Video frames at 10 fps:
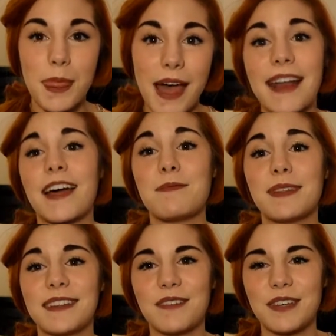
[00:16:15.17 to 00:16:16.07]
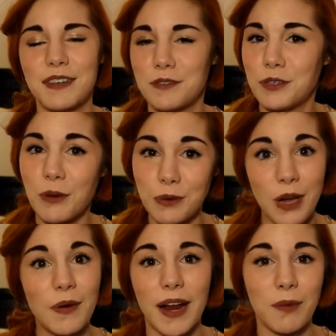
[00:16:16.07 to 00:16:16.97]
that I've been loving. If you don't
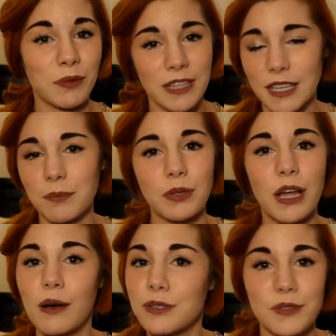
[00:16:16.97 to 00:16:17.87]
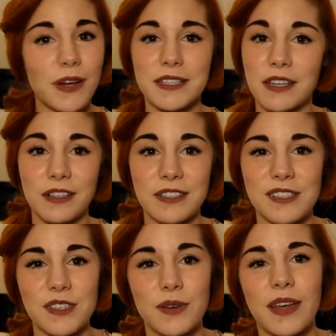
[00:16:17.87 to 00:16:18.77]
know it, I will link it below so you guys can all
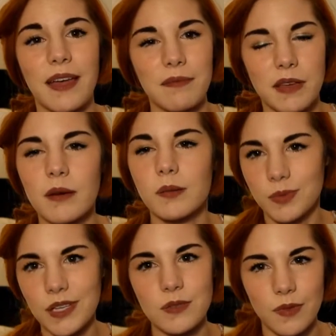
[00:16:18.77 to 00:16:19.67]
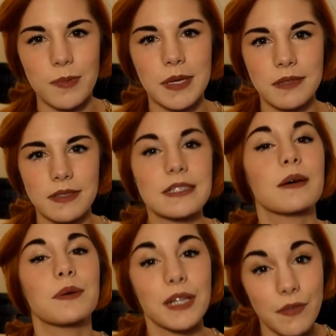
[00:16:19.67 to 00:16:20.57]
listen to it and become obsessed with me, because I
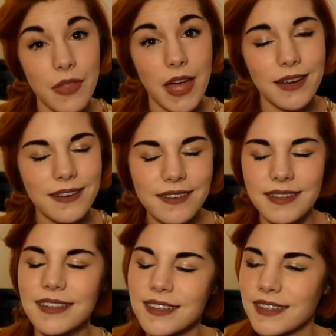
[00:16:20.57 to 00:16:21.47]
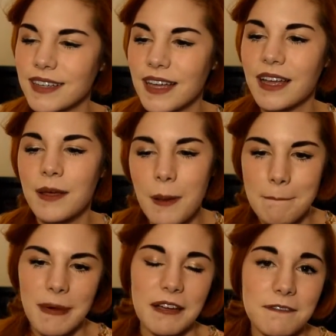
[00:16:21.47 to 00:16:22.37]
would love it.
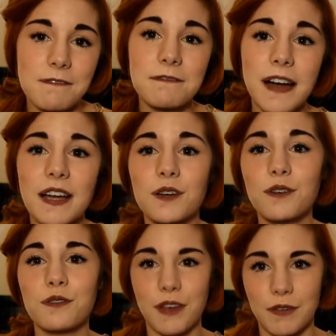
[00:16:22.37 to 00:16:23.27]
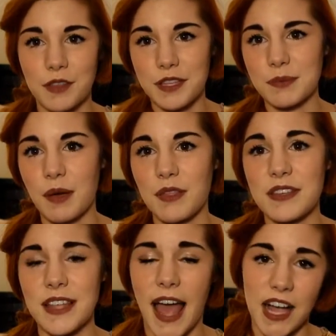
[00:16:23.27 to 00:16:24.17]
My final favorite this month
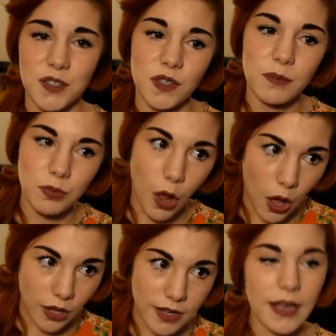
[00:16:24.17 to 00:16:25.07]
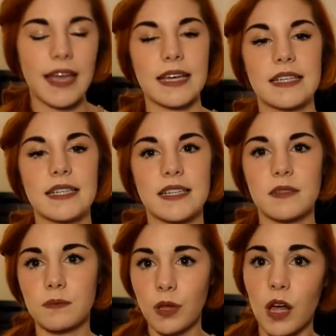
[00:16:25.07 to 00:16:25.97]
is actually a blog, and it is a
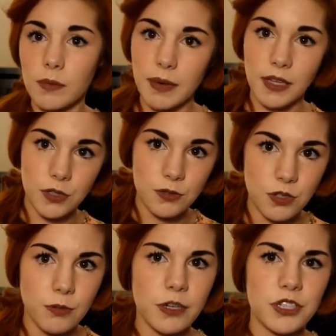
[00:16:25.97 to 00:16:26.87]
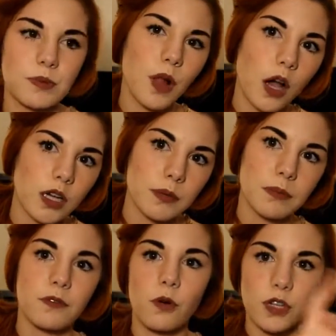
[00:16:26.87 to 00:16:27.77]
blog by a YouTuber. She's a blogger
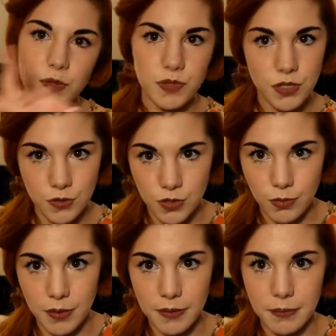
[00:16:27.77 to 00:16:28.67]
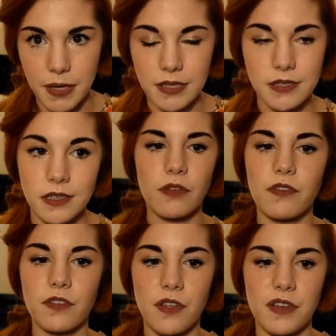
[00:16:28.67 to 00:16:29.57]
before she was a YouTuber, but both
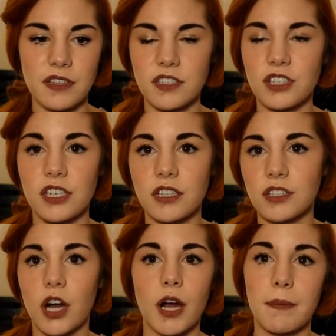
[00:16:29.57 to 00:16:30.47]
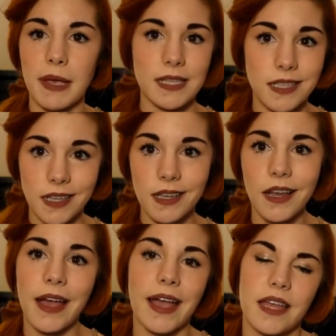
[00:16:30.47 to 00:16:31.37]
of the things that she does are amazing,
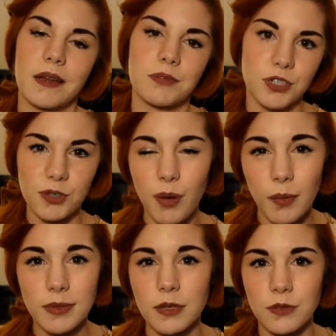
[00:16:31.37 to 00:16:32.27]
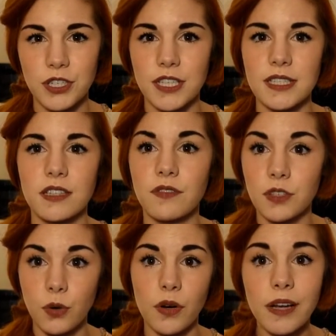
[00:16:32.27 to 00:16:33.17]
and I'm sure you probably know who she is. It's
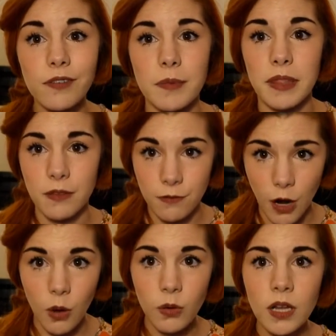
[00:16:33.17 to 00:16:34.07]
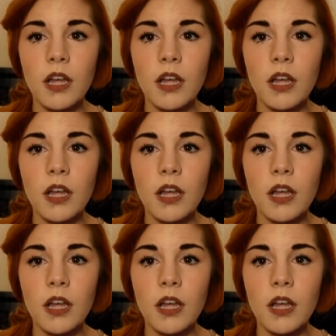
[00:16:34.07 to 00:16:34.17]
Victoria from In The Frow.